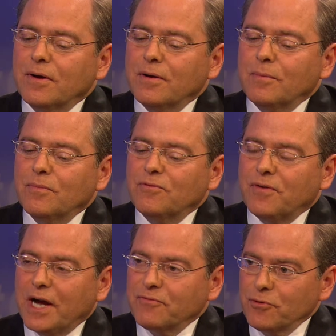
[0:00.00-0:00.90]
uh,
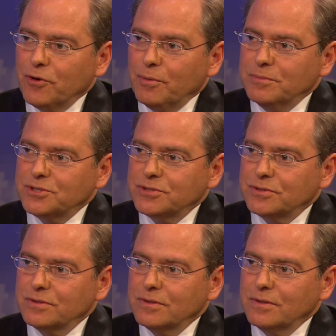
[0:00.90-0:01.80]
five
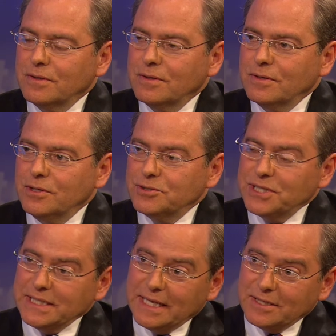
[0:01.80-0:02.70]
rooms. Right.
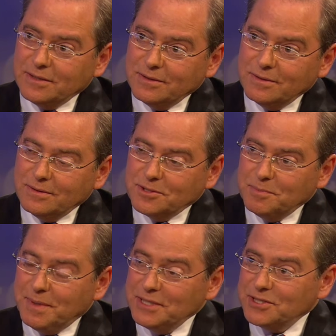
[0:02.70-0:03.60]
Using
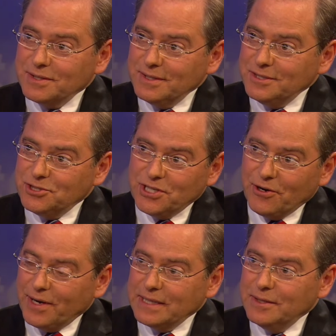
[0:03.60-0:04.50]
that, basically
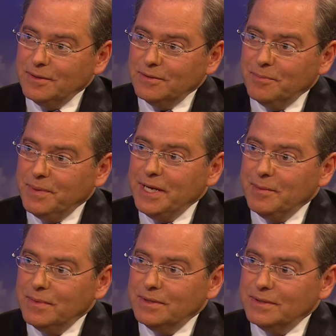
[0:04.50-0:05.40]
sharing the, the
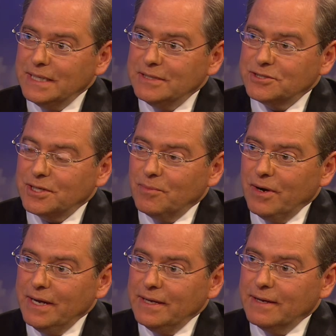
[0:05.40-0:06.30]
beam in, in some
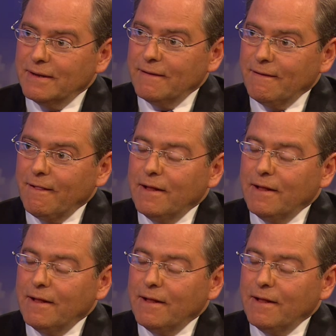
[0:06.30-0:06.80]
way. Yep.